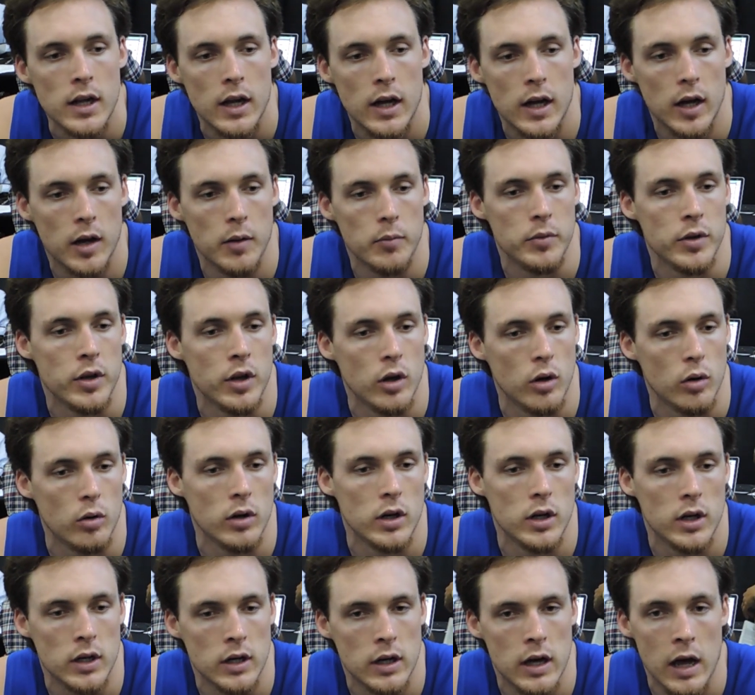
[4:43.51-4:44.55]

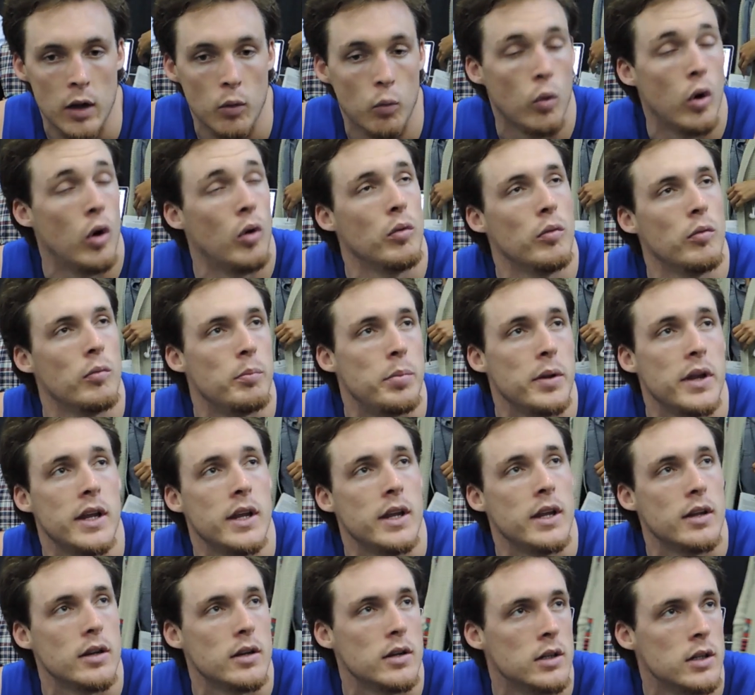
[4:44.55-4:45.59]
I won't be